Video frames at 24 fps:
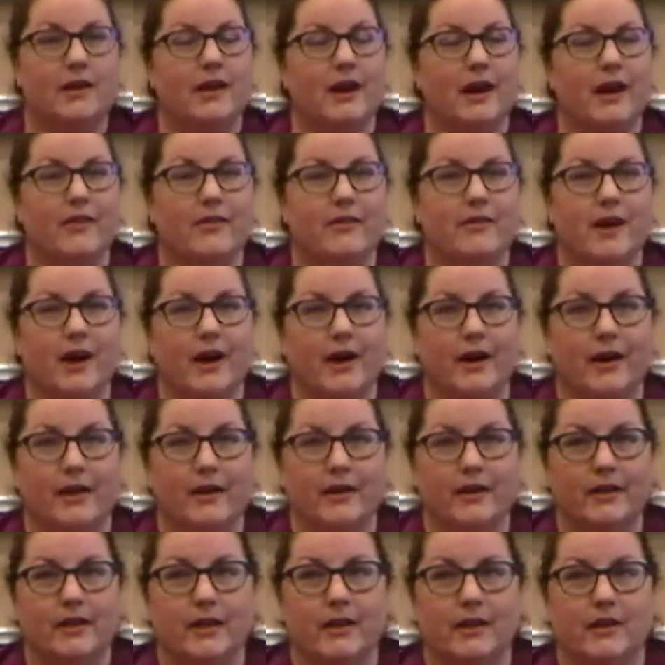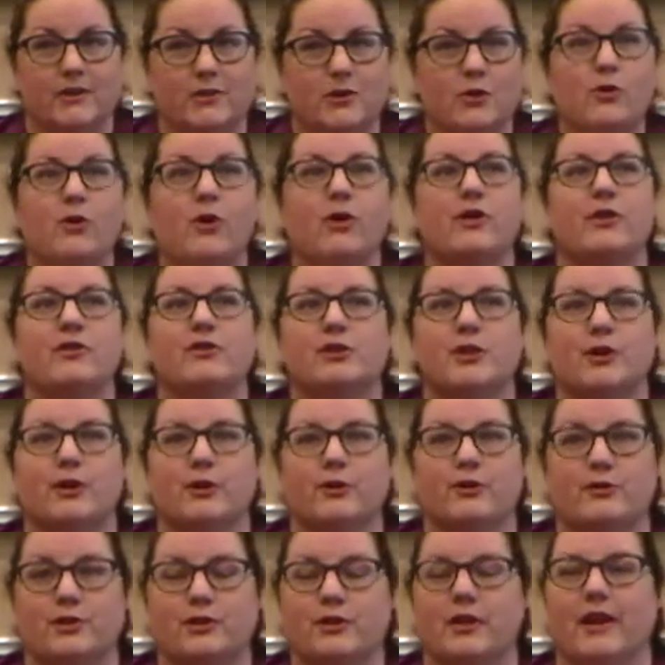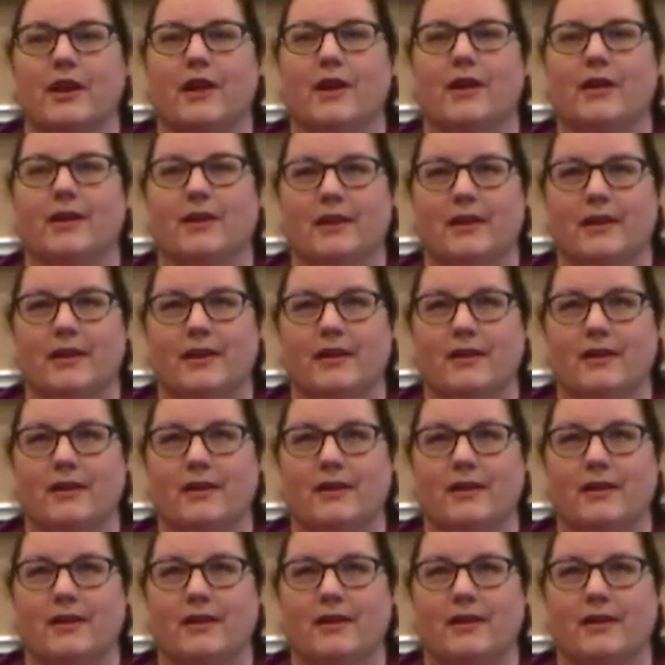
and that so long as there's a